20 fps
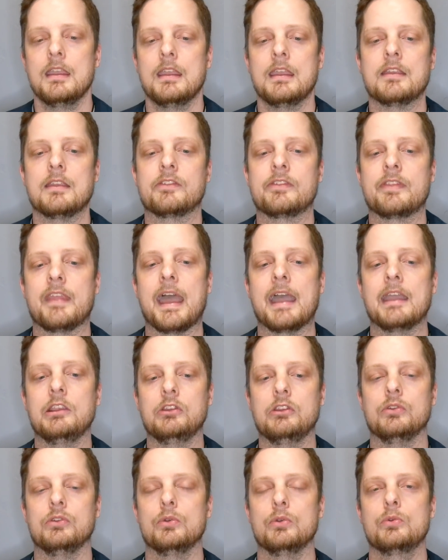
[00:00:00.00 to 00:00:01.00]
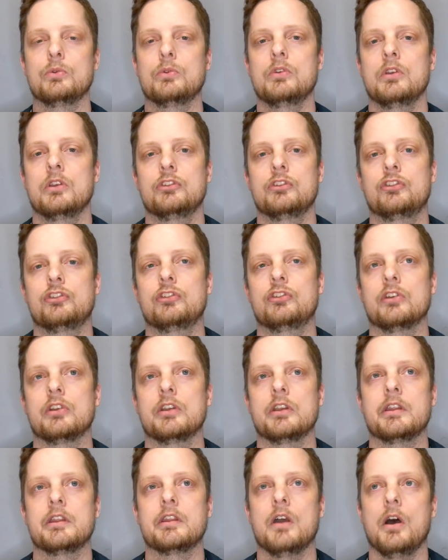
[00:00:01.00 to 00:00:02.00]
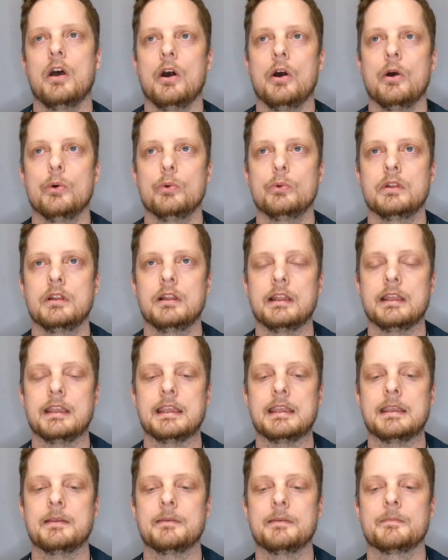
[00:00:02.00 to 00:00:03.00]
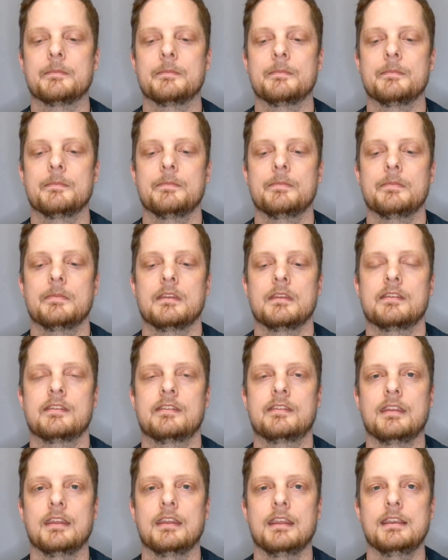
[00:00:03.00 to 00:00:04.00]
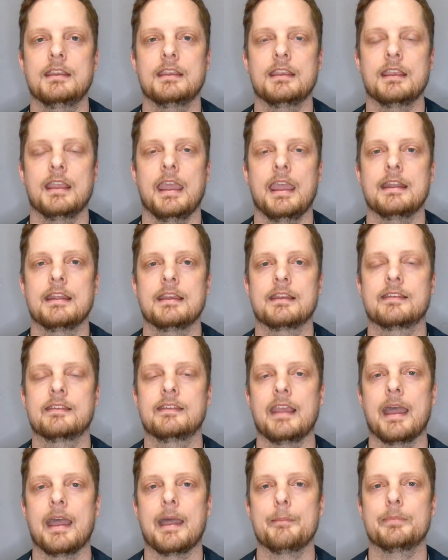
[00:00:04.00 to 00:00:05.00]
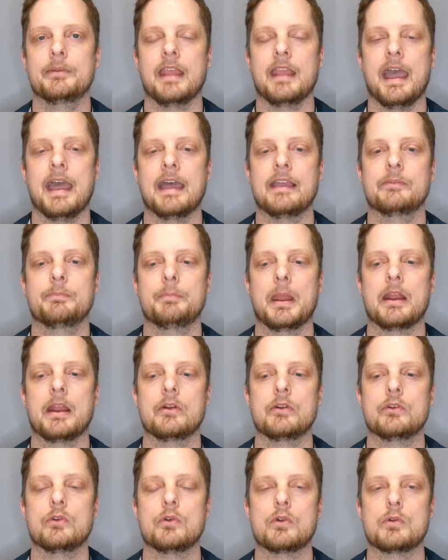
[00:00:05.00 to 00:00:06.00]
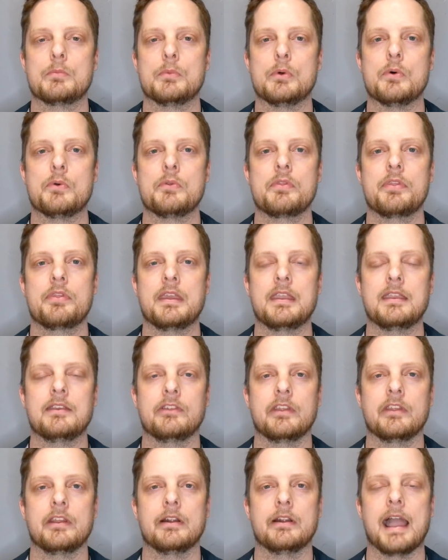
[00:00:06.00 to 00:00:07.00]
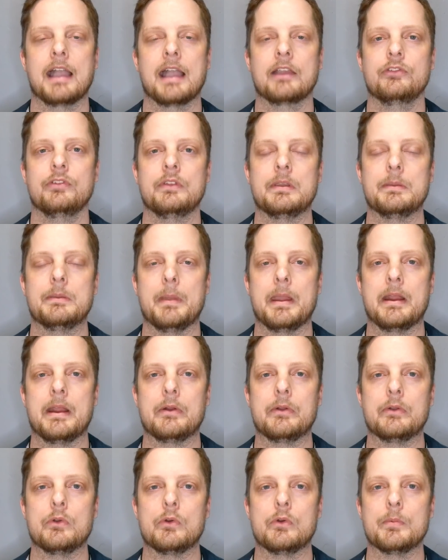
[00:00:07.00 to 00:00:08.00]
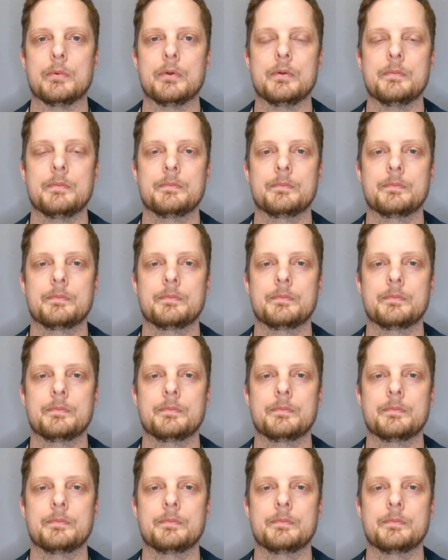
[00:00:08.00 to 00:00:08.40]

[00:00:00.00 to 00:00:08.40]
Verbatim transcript: is that you should only seek and accept as paranormal things that are actually paranormal.